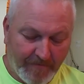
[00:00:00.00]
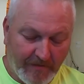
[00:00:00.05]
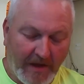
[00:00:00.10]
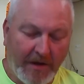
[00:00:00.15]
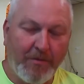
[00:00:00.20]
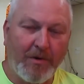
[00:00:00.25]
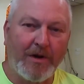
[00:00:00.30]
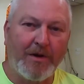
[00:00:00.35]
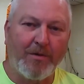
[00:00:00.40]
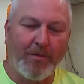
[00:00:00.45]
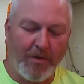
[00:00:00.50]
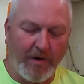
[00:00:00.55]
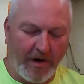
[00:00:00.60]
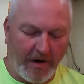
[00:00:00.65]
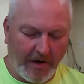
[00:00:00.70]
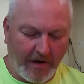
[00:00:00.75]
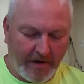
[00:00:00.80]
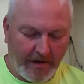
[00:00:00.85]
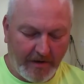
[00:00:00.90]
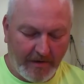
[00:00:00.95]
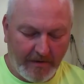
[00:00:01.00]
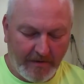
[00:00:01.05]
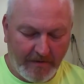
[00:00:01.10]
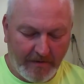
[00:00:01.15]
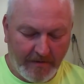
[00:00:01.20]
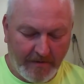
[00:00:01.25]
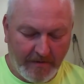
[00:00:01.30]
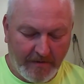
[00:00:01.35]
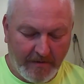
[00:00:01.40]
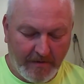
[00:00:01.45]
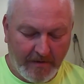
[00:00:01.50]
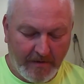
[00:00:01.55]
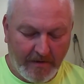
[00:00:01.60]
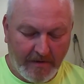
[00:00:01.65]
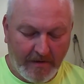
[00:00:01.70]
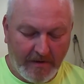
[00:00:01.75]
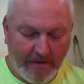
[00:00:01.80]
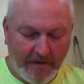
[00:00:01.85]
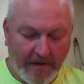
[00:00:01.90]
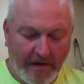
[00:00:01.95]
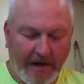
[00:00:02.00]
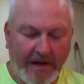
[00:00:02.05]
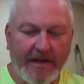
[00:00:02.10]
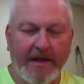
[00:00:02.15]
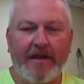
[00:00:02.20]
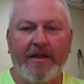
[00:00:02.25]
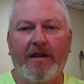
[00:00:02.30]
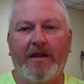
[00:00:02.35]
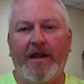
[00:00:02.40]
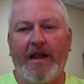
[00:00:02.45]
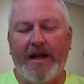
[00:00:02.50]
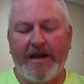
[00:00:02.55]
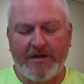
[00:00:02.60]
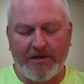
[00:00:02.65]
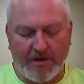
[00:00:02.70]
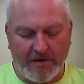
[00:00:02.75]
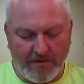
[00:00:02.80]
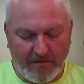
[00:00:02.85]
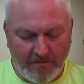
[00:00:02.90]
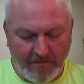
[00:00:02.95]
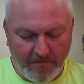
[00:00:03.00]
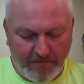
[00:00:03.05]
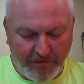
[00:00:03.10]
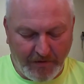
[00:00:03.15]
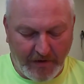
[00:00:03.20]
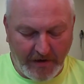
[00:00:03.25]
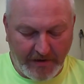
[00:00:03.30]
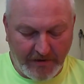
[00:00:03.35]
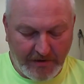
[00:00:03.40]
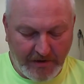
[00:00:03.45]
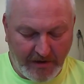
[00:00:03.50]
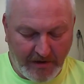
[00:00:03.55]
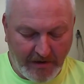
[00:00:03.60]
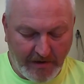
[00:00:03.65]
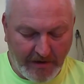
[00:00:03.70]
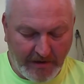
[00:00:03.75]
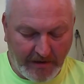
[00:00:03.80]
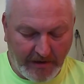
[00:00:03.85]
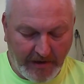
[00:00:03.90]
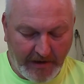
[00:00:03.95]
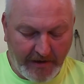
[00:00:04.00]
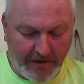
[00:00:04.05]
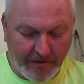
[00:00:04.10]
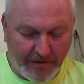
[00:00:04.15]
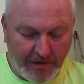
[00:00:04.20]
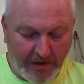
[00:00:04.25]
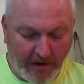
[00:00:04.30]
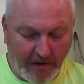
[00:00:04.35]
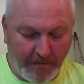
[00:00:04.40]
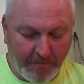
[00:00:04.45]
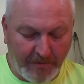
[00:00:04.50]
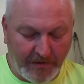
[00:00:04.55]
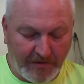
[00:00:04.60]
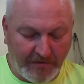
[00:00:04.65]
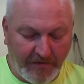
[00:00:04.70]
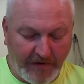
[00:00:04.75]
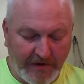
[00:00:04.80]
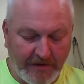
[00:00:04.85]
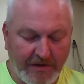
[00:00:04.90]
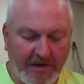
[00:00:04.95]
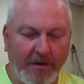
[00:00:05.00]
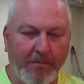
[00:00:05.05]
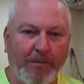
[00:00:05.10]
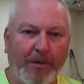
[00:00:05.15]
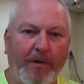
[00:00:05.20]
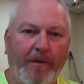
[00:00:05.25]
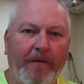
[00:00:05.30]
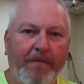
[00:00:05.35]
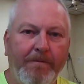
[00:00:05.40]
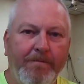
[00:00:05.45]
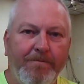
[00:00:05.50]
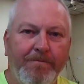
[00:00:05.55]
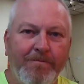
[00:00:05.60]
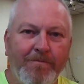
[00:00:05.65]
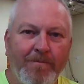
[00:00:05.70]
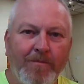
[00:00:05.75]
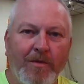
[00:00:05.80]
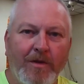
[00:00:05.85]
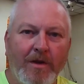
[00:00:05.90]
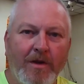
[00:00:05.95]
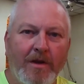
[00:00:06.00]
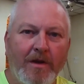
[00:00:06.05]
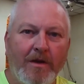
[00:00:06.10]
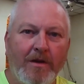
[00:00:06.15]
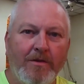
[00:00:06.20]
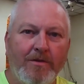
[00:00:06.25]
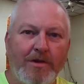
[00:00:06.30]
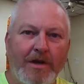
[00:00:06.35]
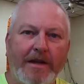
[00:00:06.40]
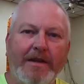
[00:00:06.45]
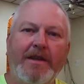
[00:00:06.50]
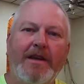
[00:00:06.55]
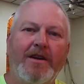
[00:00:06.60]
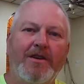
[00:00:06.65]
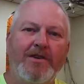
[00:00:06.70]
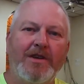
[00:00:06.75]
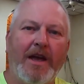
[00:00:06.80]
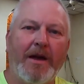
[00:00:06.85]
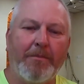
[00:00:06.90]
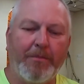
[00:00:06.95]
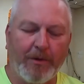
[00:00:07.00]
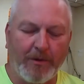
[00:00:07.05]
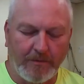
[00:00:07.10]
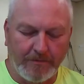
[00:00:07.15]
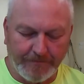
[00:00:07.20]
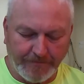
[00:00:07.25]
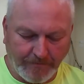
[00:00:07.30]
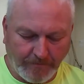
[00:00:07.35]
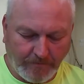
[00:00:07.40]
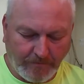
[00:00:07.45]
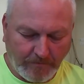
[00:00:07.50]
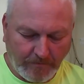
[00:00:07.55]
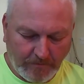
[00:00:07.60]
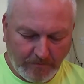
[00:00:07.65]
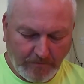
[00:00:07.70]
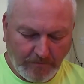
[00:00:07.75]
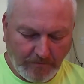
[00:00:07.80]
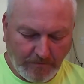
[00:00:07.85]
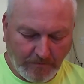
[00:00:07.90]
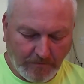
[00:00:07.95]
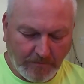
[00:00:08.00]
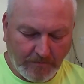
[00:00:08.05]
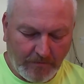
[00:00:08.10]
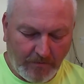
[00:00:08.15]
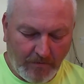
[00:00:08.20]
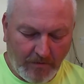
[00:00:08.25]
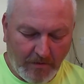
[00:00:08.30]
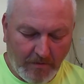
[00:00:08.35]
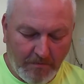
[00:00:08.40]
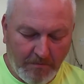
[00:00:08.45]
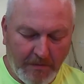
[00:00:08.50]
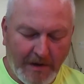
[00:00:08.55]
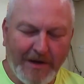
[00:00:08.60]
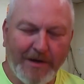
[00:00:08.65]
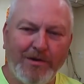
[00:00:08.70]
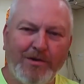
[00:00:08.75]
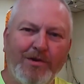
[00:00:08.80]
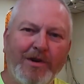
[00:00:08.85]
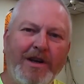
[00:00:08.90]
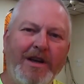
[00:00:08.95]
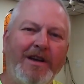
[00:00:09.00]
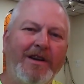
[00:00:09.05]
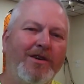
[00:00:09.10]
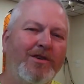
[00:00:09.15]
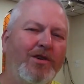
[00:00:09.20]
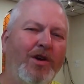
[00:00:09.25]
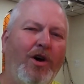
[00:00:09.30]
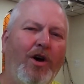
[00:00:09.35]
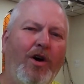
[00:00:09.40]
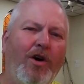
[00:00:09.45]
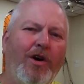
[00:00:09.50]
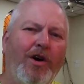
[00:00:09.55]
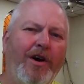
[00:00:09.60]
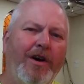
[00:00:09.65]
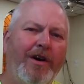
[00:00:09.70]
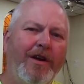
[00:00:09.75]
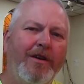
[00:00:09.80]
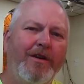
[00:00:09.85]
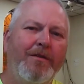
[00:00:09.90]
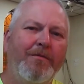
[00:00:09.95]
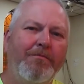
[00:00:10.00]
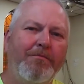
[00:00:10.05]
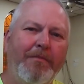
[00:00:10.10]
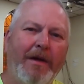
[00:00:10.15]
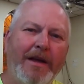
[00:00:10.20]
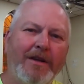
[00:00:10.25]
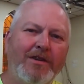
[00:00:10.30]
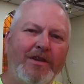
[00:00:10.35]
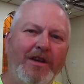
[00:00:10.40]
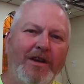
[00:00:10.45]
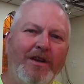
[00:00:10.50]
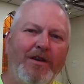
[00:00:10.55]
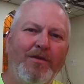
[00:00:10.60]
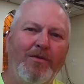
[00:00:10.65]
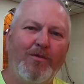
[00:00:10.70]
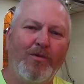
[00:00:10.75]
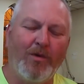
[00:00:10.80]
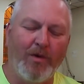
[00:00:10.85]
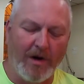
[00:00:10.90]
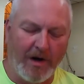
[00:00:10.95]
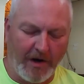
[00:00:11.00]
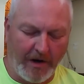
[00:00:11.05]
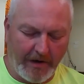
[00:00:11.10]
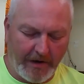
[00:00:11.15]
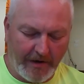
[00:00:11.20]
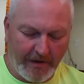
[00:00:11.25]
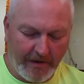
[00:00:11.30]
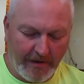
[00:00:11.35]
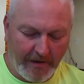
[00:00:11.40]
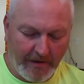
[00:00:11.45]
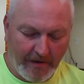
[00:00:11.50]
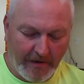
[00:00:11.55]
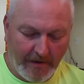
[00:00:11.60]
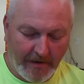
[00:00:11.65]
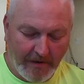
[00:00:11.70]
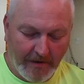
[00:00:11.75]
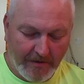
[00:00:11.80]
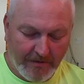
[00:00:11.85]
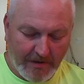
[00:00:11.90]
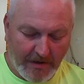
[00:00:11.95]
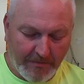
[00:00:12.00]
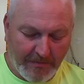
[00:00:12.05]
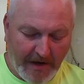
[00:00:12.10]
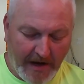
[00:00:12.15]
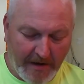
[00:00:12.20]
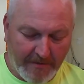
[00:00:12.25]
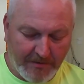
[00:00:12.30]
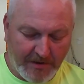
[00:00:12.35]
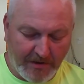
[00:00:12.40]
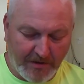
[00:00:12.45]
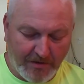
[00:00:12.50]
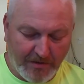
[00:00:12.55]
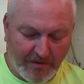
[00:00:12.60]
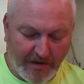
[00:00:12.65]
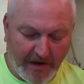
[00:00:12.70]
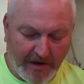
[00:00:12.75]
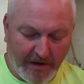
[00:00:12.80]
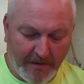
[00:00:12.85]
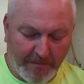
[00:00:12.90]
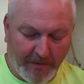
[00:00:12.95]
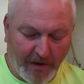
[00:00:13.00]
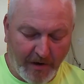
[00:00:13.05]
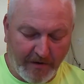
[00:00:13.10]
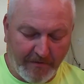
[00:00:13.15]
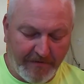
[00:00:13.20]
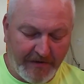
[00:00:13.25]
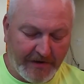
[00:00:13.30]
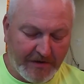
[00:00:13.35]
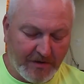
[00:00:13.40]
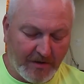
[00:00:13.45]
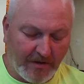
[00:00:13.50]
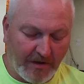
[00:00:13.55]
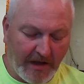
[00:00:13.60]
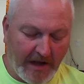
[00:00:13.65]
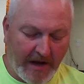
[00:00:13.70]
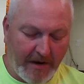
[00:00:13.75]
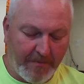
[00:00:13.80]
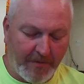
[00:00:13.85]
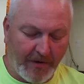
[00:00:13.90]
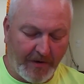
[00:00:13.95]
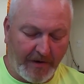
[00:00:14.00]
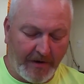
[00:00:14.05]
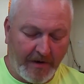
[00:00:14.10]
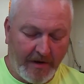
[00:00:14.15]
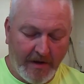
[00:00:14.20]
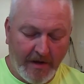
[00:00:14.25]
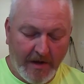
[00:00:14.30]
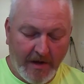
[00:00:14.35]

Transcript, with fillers: they went to work. I think the lesson for us here in leadership is very simple set the example. Ministry is hard, messy work. Sometimes it's straight up hard physical labor. And